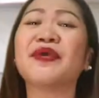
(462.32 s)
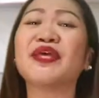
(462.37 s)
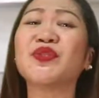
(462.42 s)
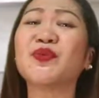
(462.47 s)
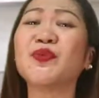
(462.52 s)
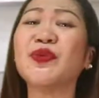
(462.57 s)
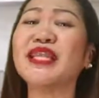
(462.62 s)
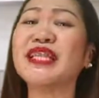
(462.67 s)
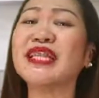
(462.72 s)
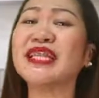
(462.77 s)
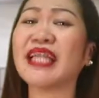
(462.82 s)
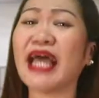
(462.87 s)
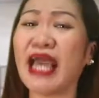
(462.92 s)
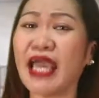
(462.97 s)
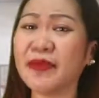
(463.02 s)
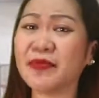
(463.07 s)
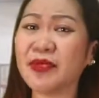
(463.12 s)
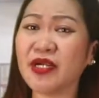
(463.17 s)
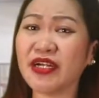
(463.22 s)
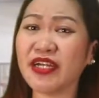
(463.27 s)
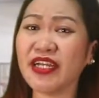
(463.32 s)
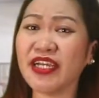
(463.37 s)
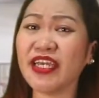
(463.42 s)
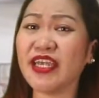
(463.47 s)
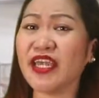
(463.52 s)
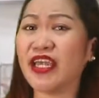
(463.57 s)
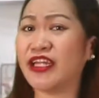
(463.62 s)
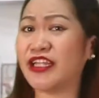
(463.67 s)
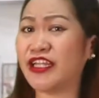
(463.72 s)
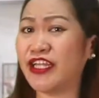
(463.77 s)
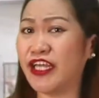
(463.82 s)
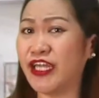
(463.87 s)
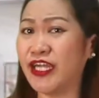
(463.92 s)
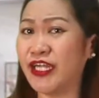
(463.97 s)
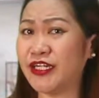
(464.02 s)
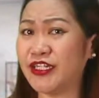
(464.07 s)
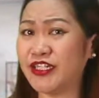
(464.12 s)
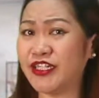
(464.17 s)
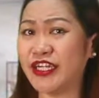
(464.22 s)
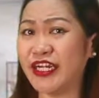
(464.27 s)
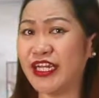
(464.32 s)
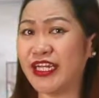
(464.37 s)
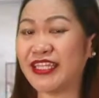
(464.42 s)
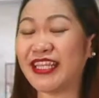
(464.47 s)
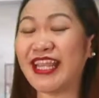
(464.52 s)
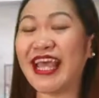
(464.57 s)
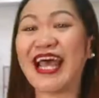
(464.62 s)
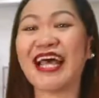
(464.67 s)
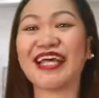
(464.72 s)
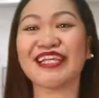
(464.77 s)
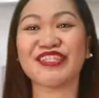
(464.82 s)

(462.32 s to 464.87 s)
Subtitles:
between library and internet